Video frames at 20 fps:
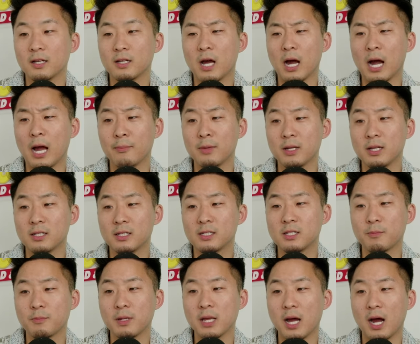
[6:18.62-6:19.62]
no, I mean, to
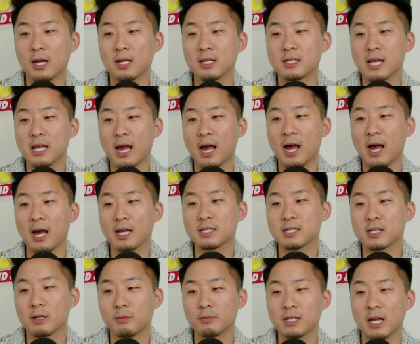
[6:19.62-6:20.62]
be honest,
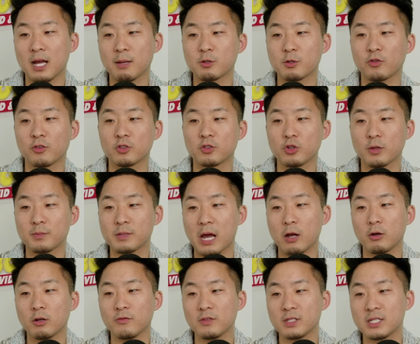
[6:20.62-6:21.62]
sometimes for trips, I
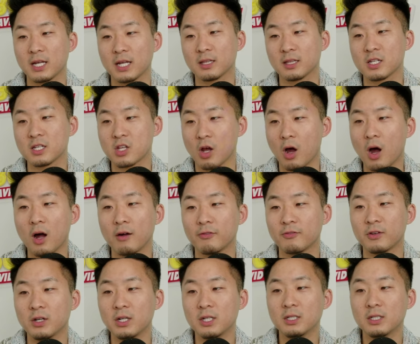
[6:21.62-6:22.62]
don't even take this off.
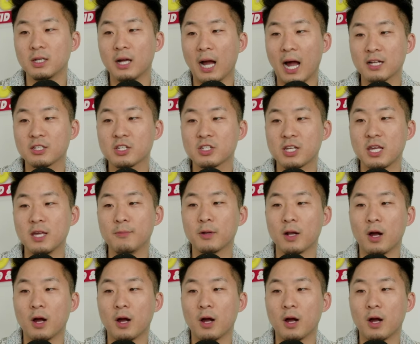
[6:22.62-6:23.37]
I'll just keep it